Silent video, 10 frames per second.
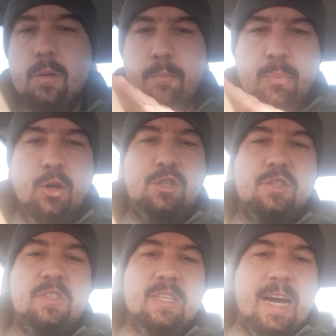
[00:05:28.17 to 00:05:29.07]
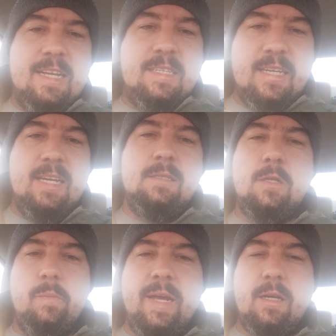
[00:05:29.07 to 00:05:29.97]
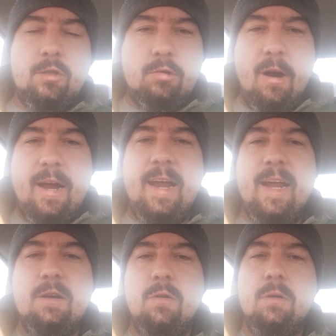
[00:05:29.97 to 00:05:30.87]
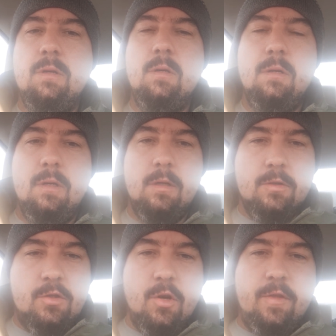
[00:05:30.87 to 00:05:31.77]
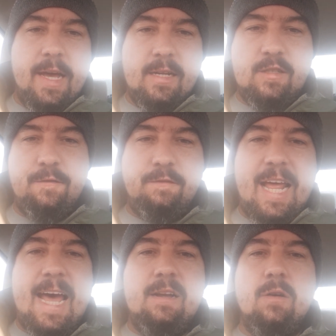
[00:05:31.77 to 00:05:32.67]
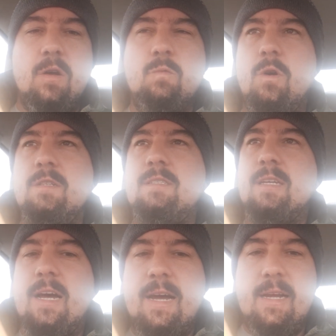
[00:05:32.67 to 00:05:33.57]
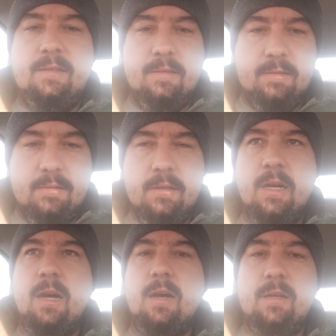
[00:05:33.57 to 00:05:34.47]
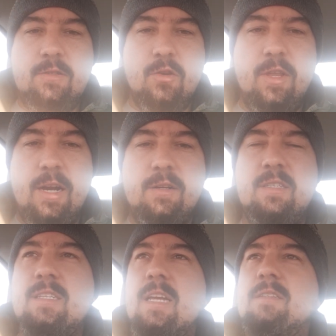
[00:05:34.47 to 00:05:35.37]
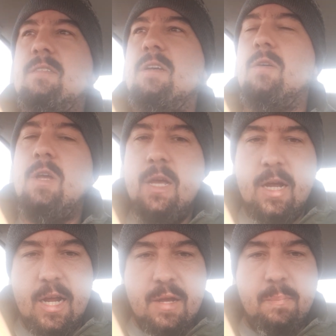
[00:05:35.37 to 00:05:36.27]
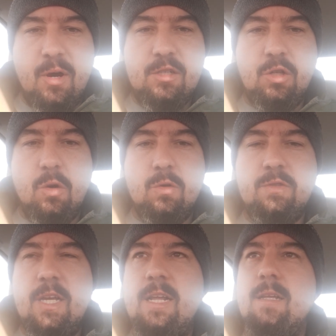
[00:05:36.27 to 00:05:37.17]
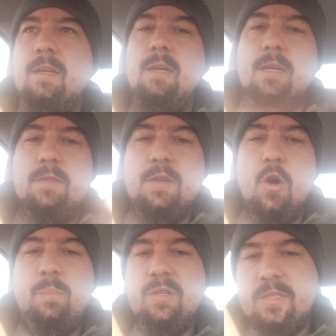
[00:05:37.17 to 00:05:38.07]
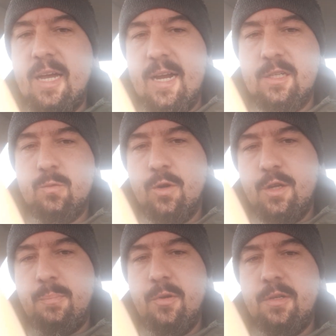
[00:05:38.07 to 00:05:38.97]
push the sides in to make a triangle so that it's flat on one side, so that it stays still, and you punch holes in it. The open side is where you put